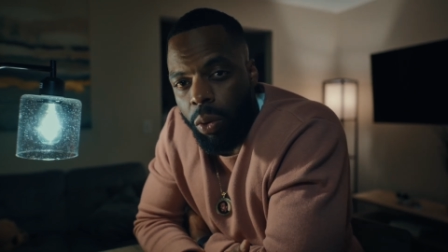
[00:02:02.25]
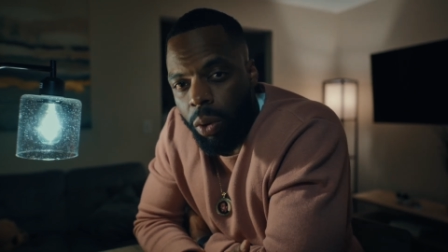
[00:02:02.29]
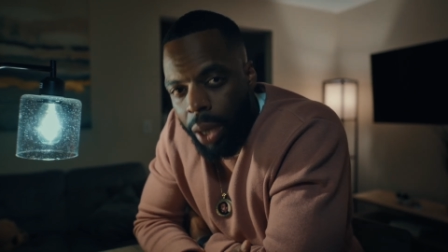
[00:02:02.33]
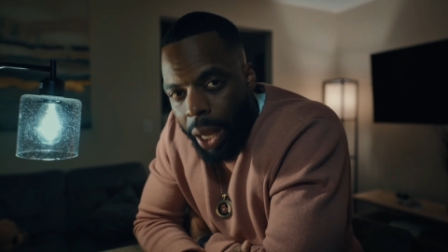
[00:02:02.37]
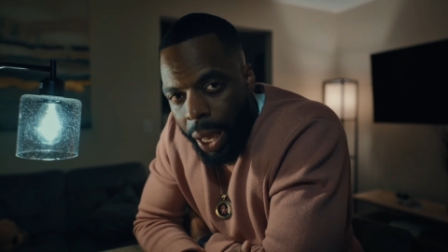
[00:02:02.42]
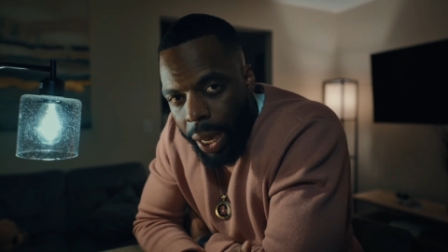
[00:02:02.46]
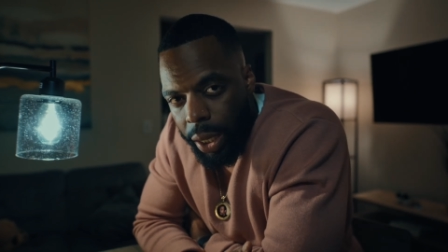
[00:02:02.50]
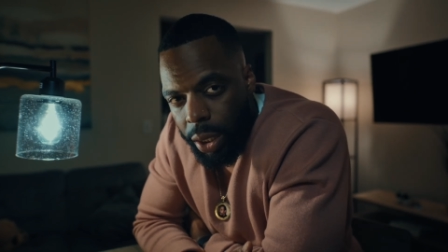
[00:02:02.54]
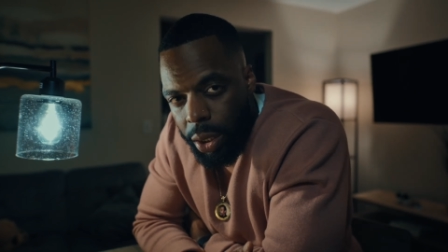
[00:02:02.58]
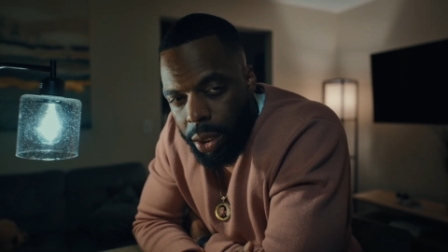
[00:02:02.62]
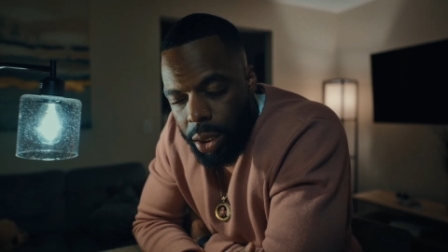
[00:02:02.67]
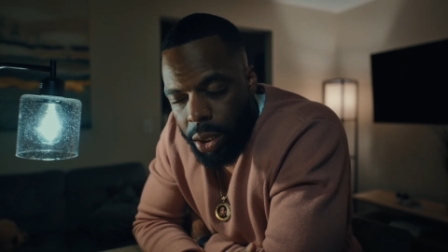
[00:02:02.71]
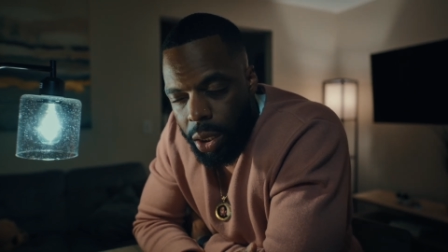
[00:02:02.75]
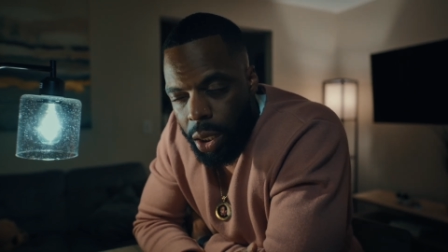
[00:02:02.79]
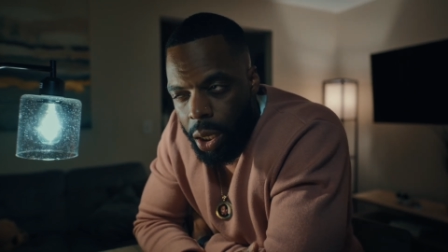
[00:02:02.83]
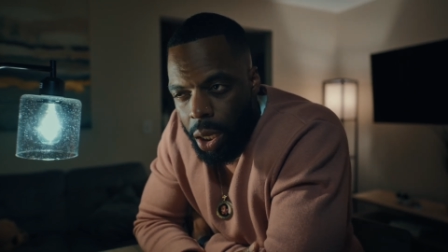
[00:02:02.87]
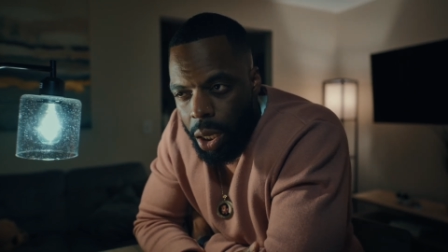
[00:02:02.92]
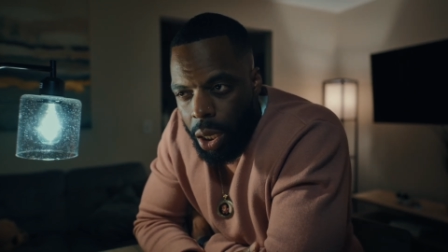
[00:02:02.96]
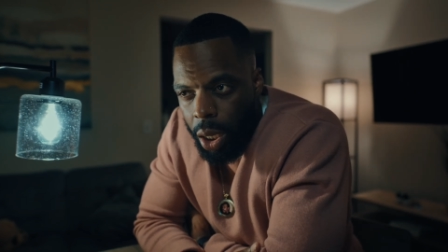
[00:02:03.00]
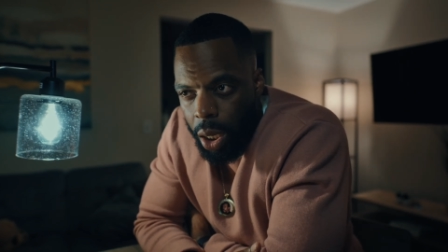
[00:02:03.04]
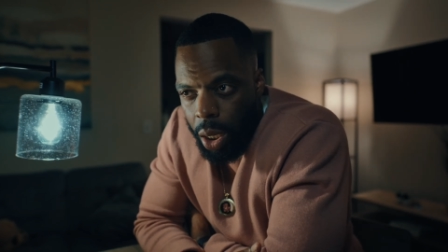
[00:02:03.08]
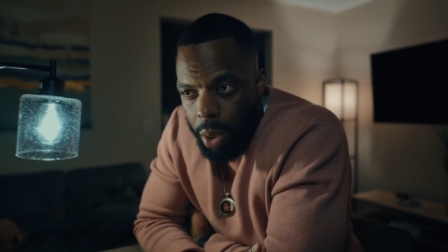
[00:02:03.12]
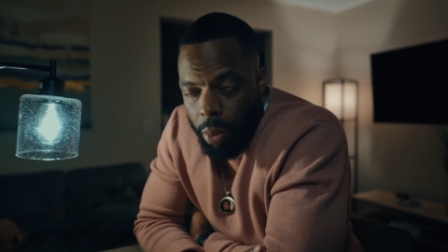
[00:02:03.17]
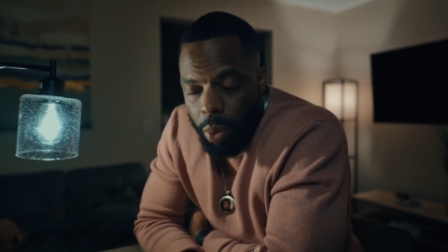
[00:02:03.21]
lights.
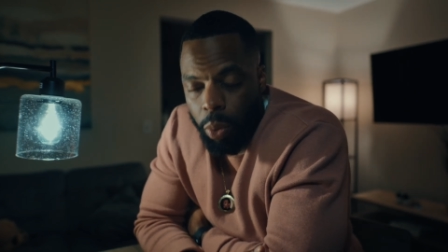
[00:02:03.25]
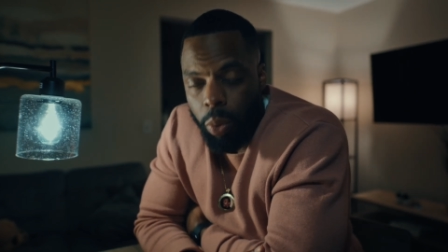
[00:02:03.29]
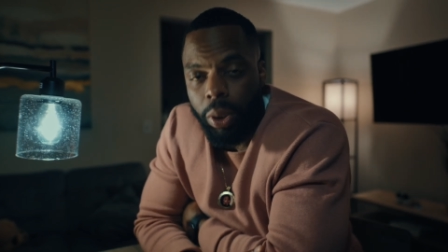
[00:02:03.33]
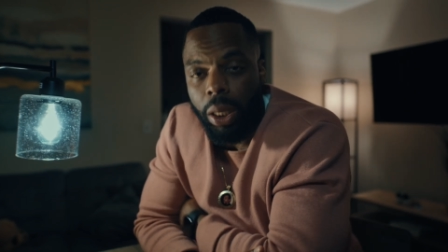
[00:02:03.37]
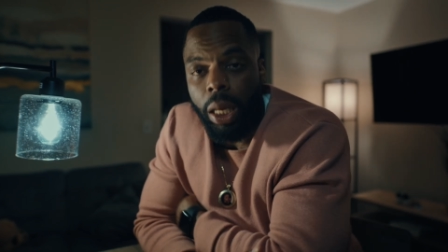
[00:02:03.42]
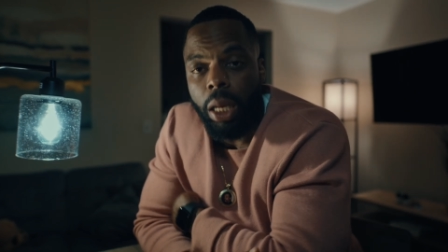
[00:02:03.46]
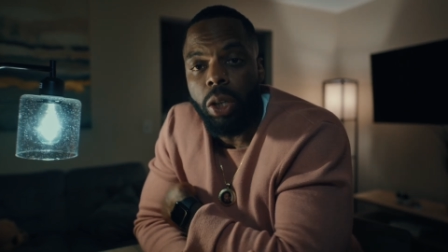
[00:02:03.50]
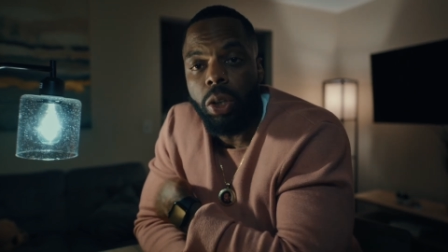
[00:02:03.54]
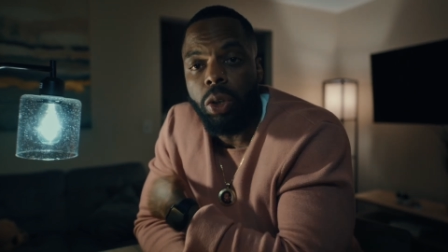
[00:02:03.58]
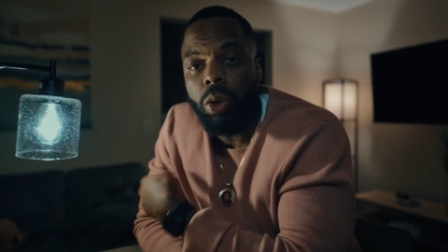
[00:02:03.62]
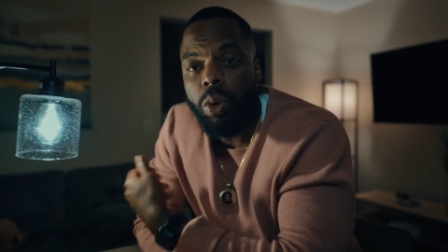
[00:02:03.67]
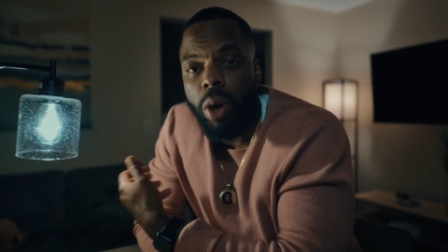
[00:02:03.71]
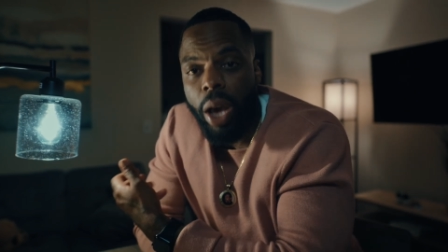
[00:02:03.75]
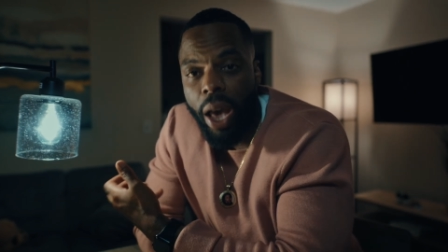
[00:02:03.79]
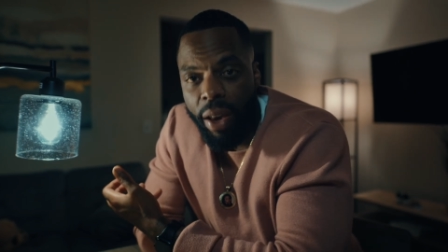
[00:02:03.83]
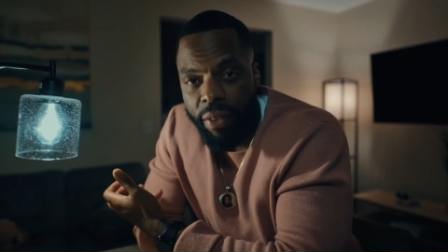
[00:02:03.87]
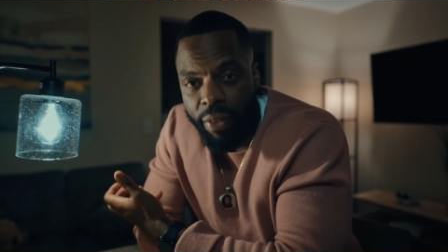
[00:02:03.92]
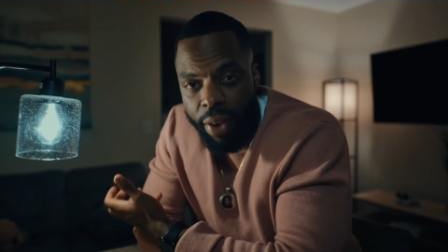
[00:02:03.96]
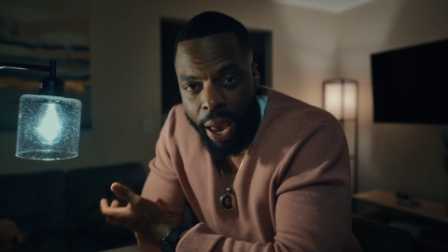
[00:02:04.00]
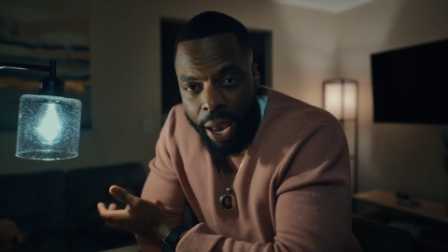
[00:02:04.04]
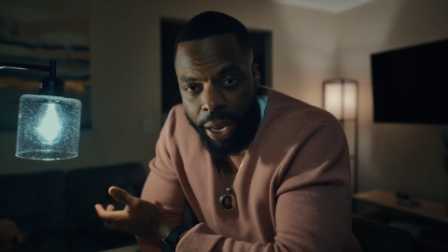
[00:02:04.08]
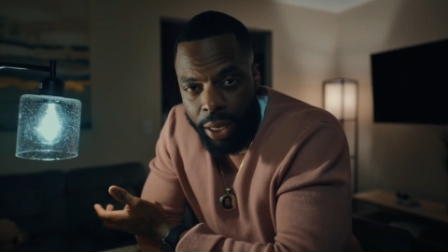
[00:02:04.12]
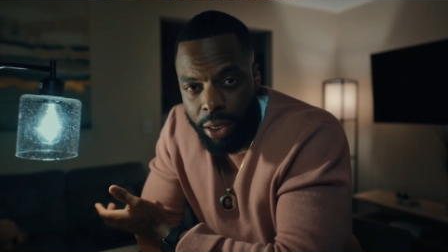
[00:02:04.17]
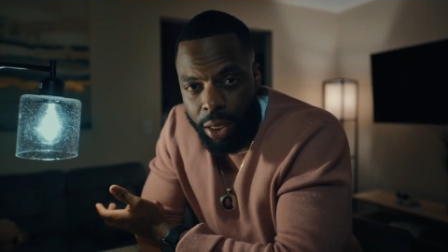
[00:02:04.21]
But what they do have
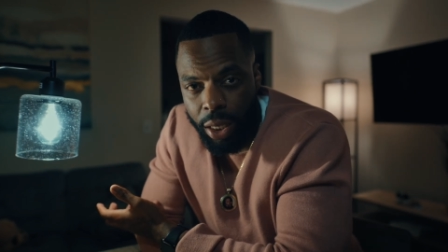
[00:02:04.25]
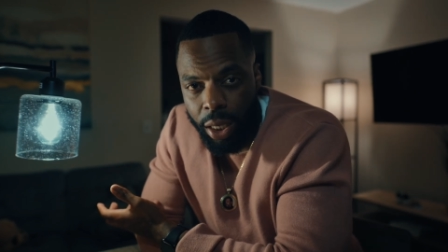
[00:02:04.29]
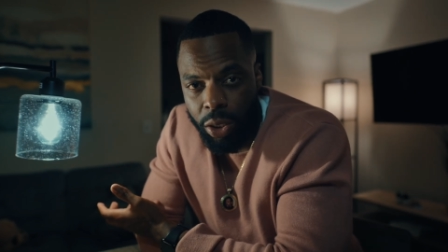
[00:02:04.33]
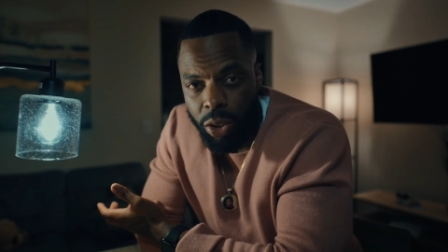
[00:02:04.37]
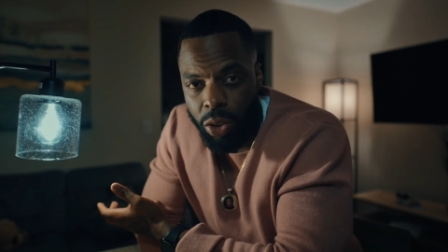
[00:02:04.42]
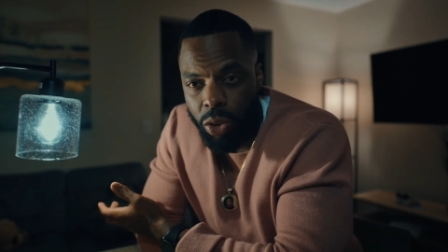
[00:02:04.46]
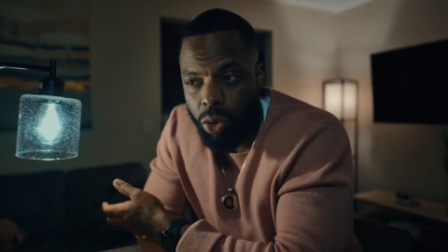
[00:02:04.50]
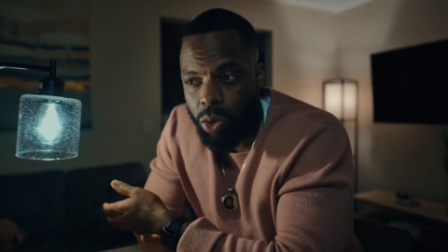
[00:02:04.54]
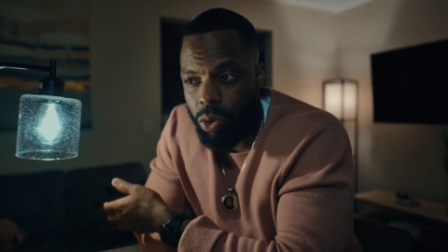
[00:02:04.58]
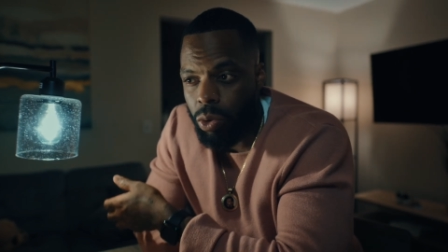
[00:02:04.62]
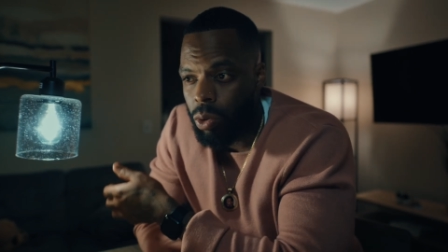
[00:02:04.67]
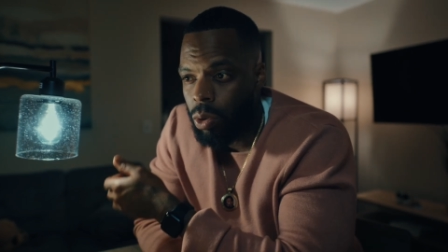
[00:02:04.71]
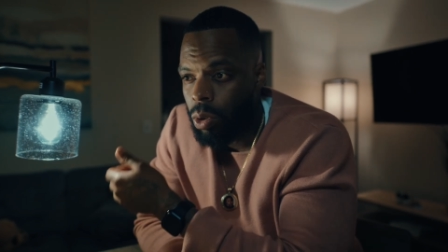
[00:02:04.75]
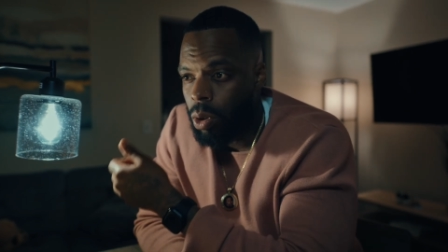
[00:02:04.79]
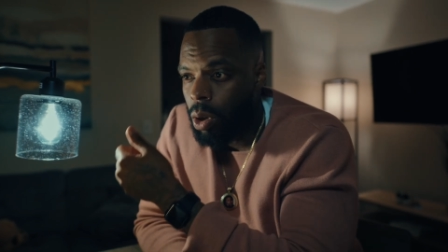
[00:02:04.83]
access to